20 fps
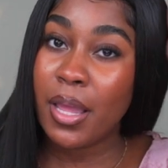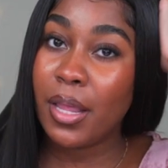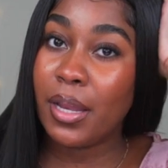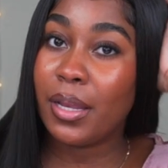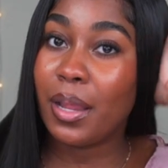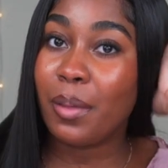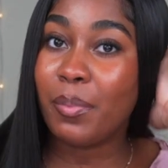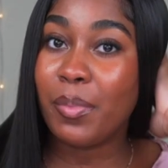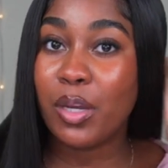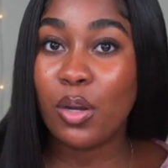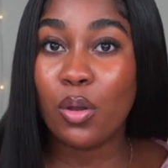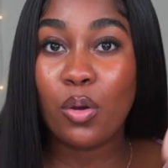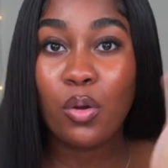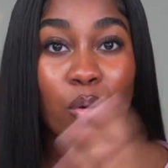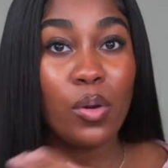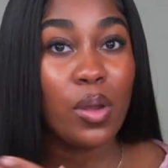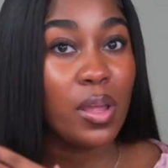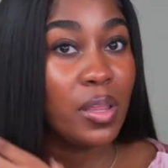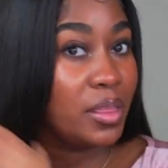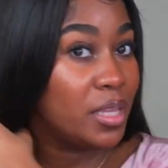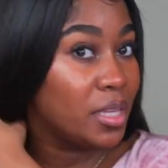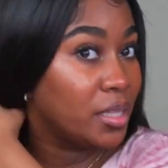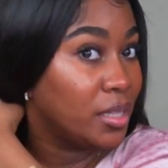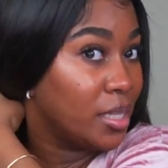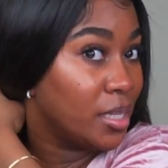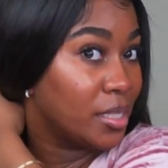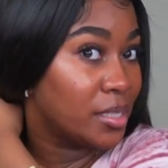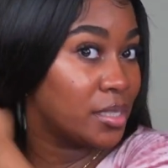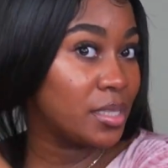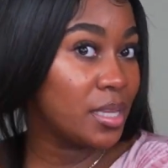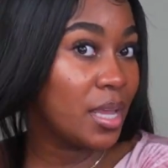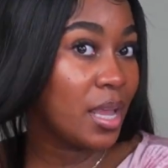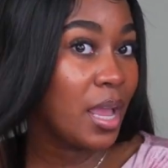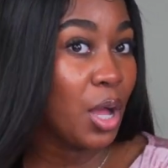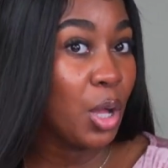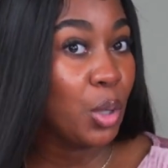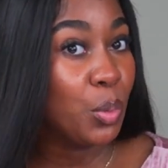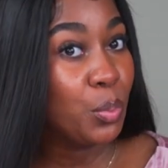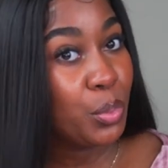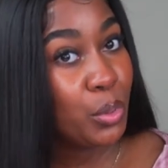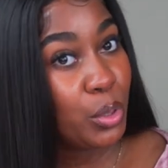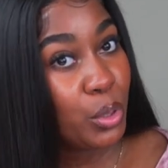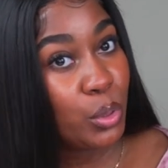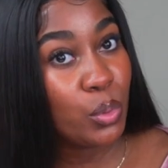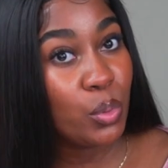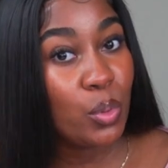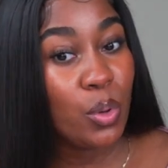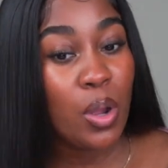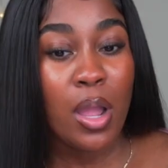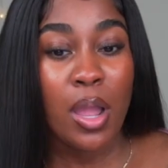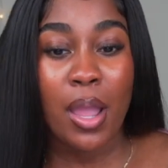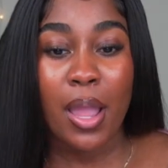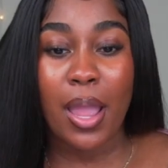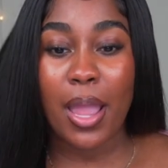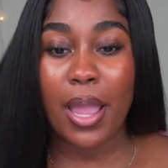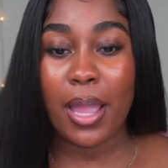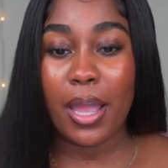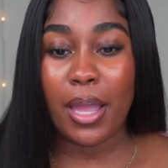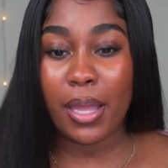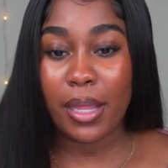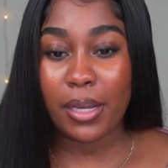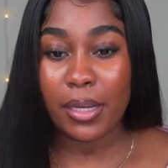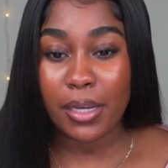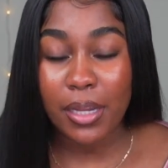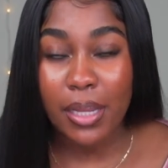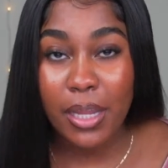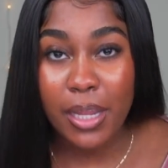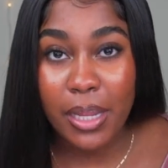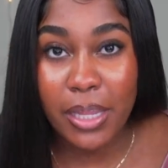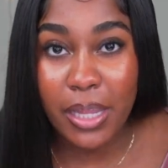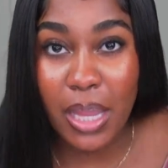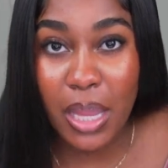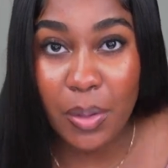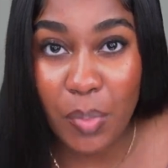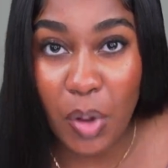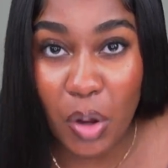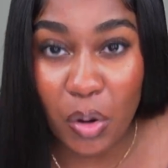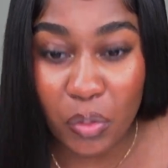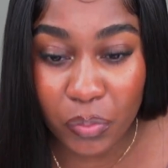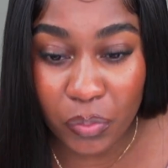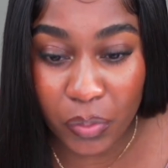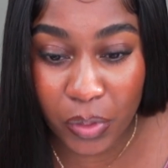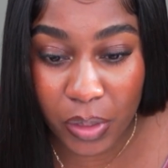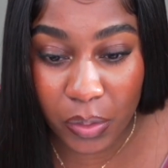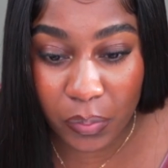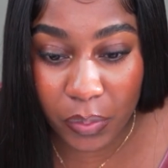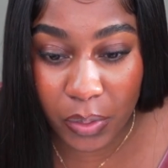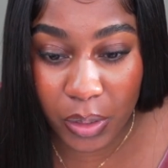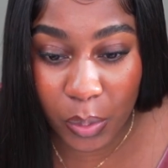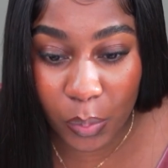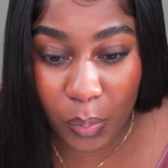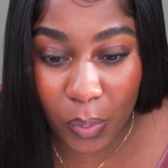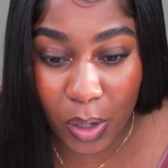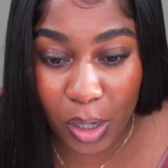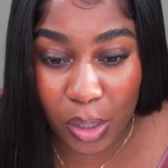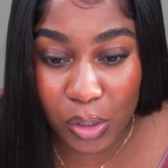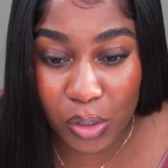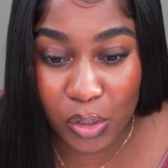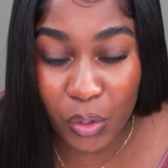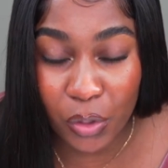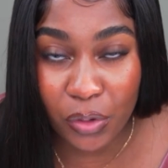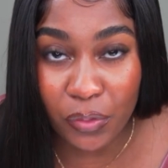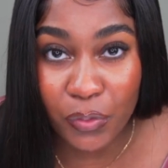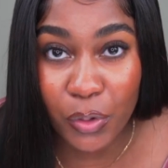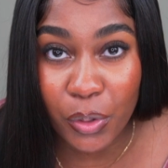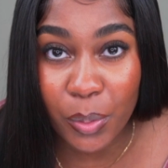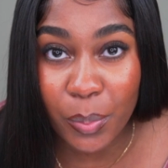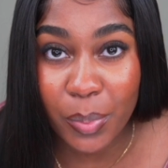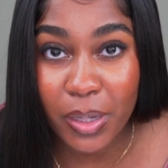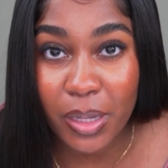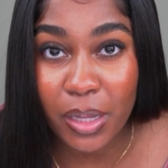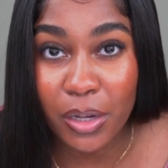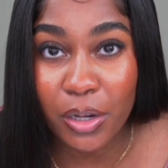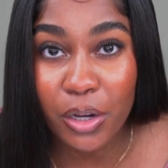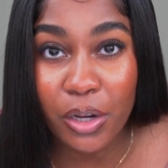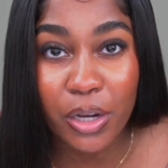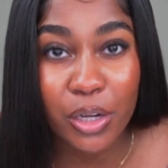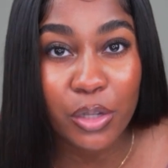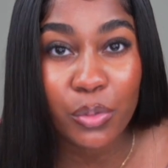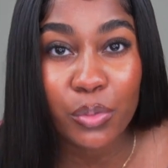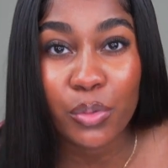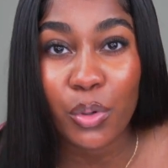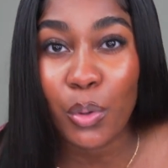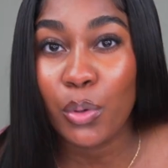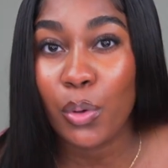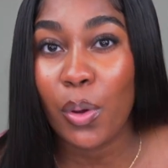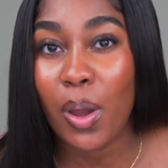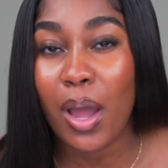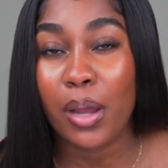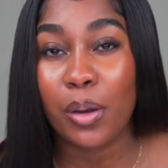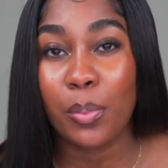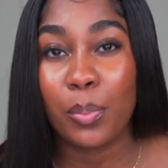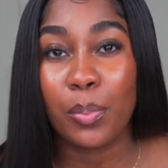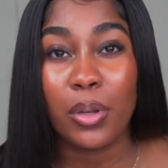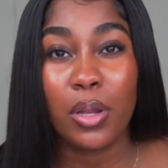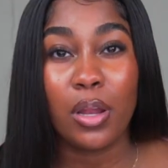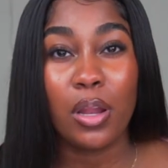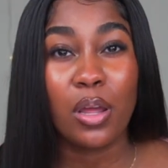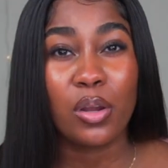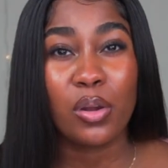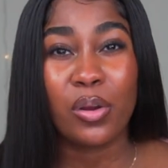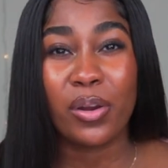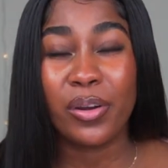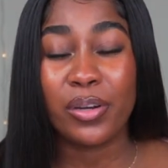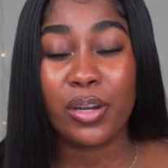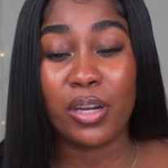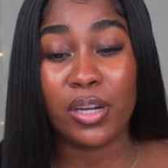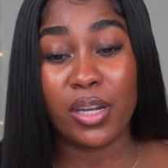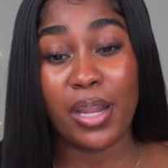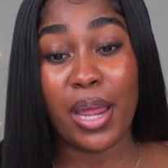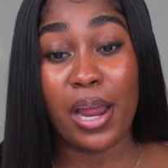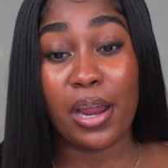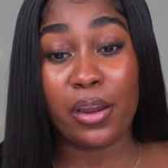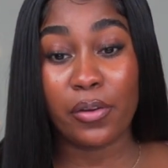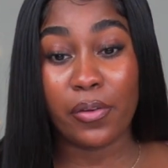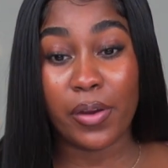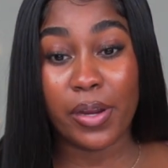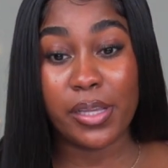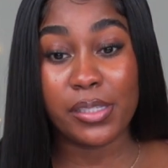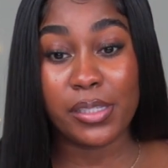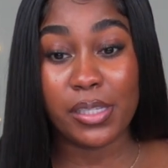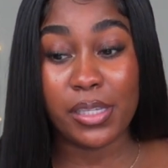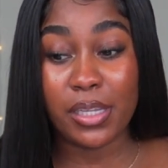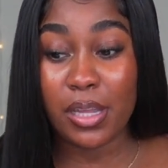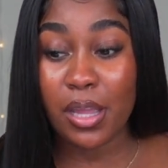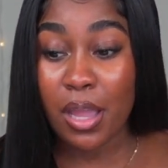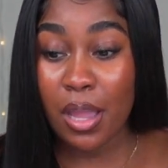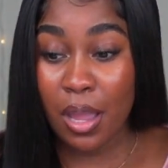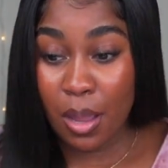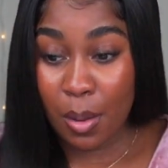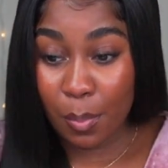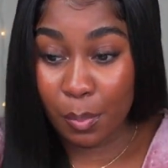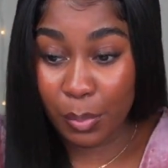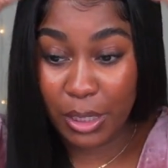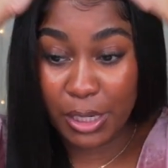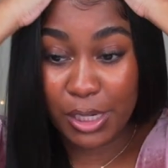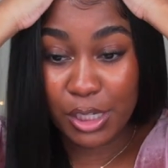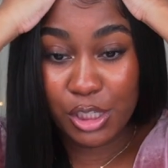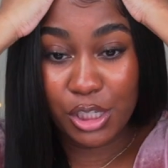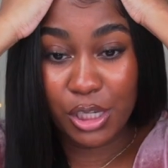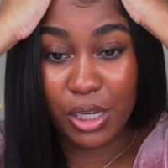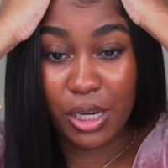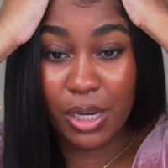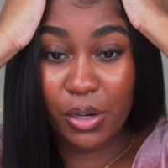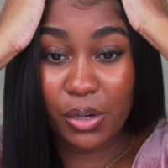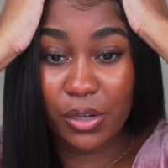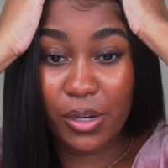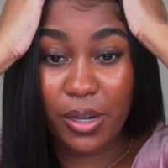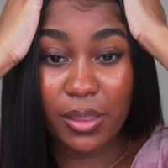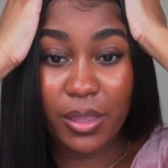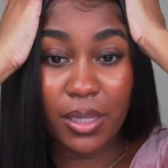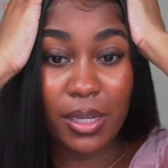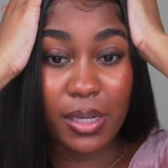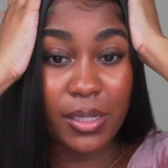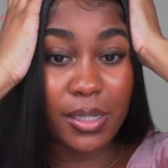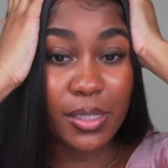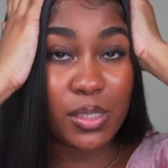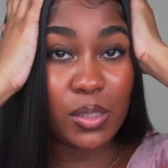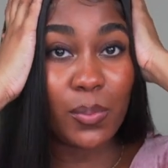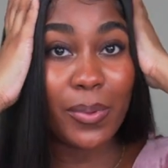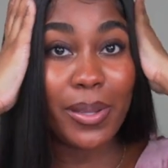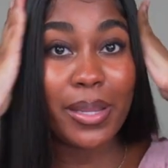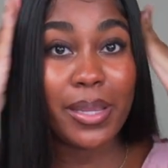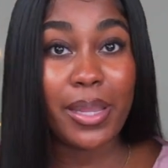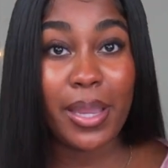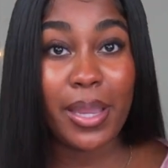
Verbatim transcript: Let me know, did this help you? And it came out really, really well. So if you're a beginner and you don't know how to pluck or none of that crazy bleaching or nothing, this wig